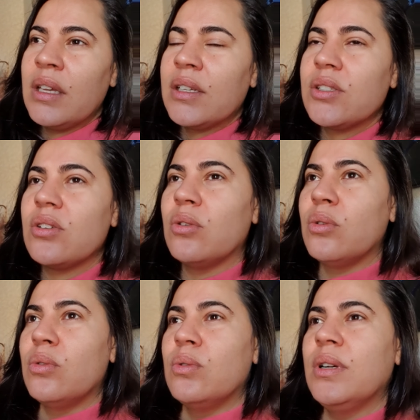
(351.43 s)

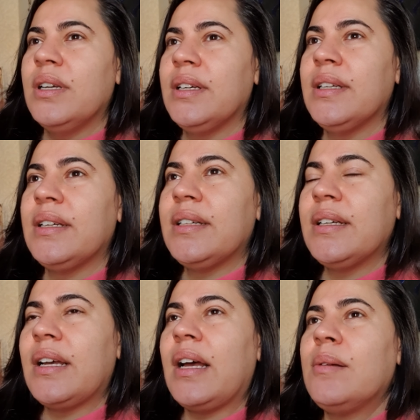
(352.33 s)
So
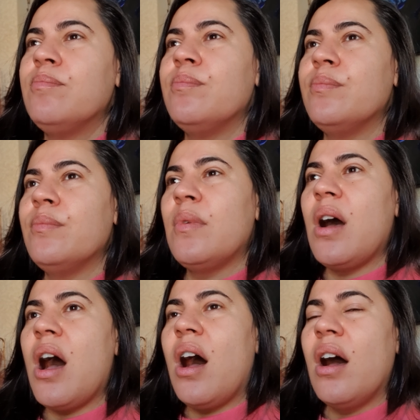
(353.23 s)
um,
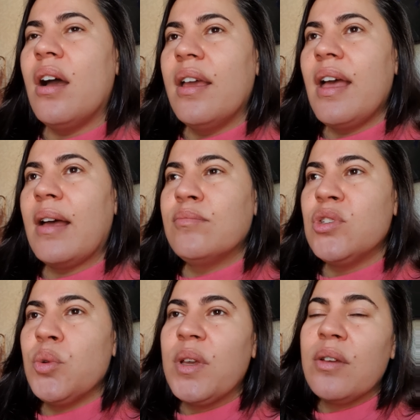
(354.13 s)
I am
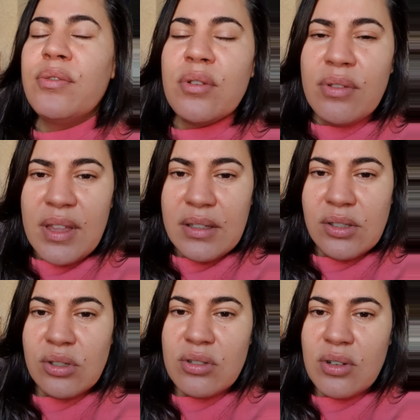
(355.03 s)
doing a few
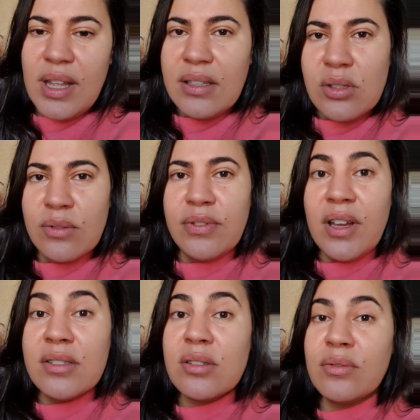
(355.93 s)
things to do that. So
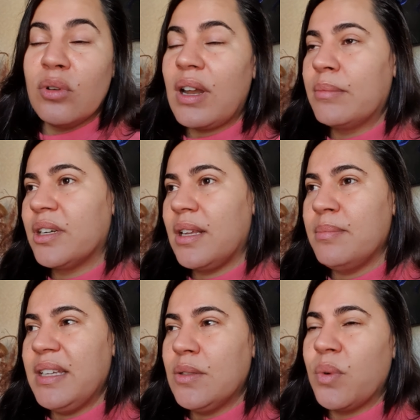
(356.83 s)
first of all, I'm going to
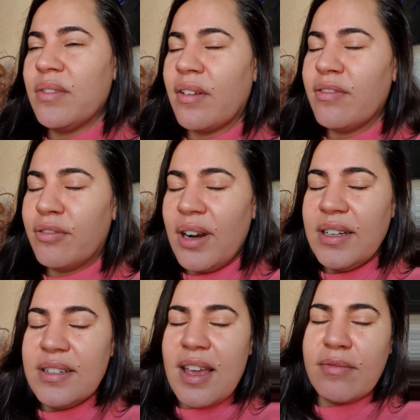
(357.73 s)
meet with a
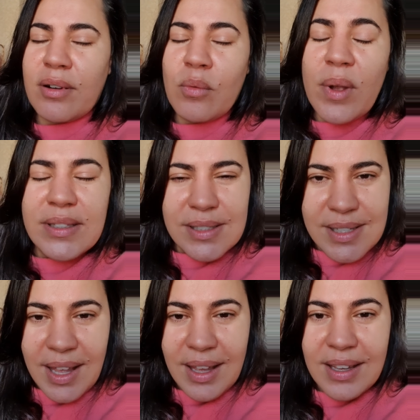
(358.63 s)
friend every
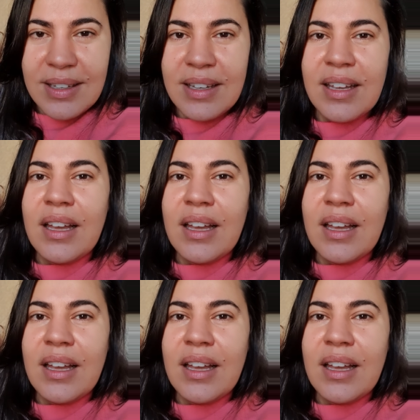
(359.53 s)
Wednesday.